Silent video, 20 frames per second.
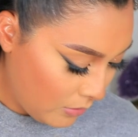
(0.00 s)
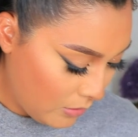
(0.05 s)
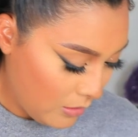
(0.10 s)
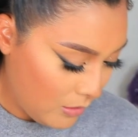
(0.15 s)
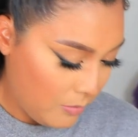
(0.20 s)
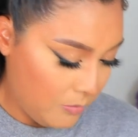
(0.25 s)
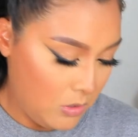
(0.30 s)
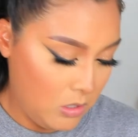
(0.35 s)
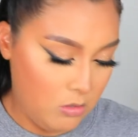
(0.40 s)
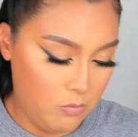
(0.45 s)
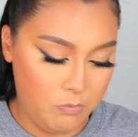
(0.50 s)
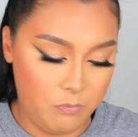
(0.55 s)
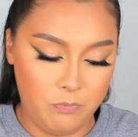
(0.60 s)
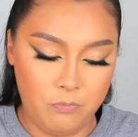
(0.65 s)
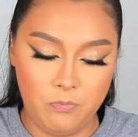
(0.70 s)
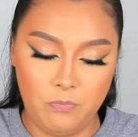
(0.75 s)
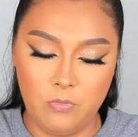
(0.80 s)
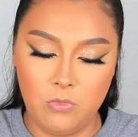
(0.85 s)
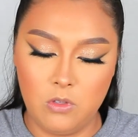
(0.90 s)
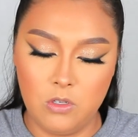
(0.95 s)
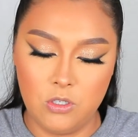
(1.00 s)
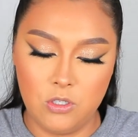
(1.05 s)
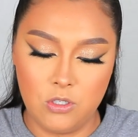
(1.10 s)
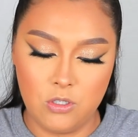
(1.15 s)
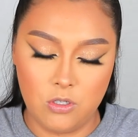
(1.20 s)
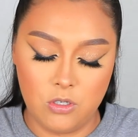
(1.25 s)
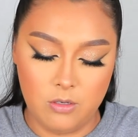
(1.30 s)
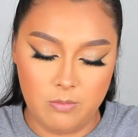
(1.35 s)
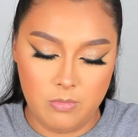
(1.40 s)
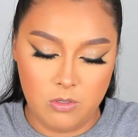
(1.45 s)
Let me
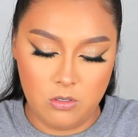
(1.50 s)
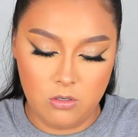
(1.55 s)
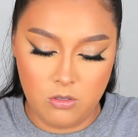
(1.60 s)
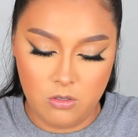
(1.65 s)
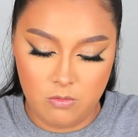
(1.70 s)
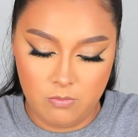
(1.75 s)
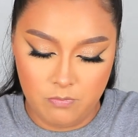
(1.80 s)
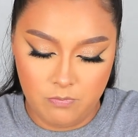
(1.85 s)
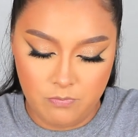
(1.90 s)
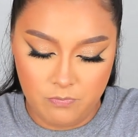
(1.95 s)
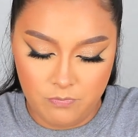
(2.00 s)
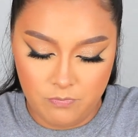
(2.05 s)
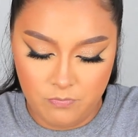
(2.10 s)
sharpen it up.